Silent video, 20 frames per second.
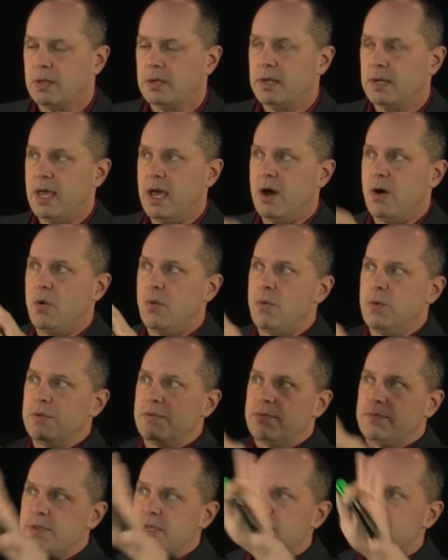Now,
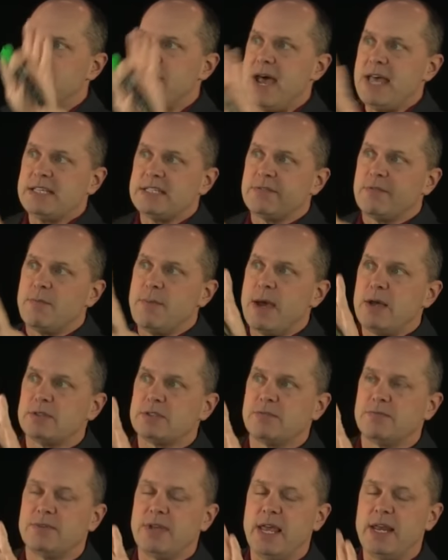with this massive
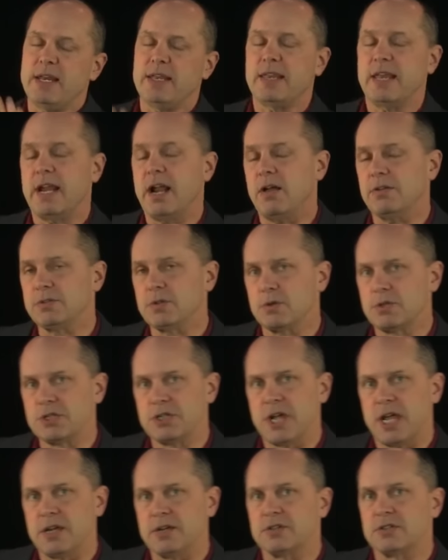amounts of data, that also
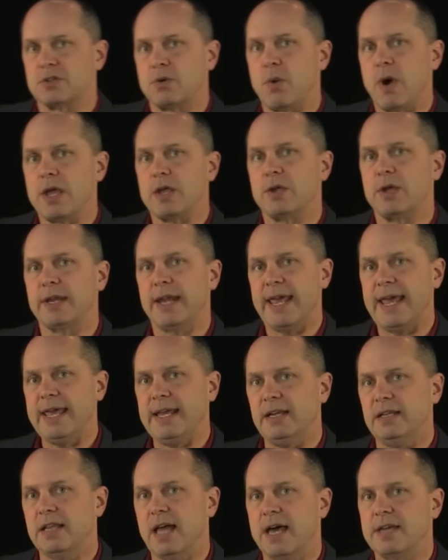changes the way you can
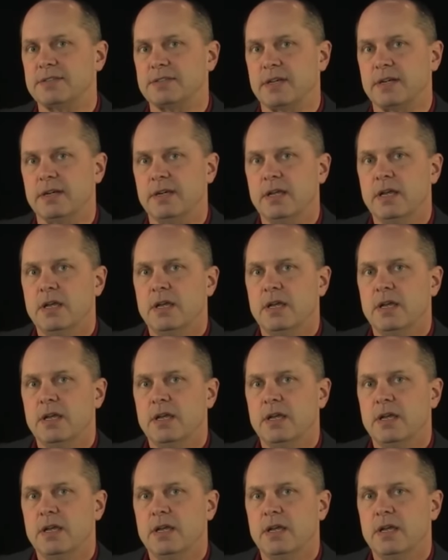analyze it.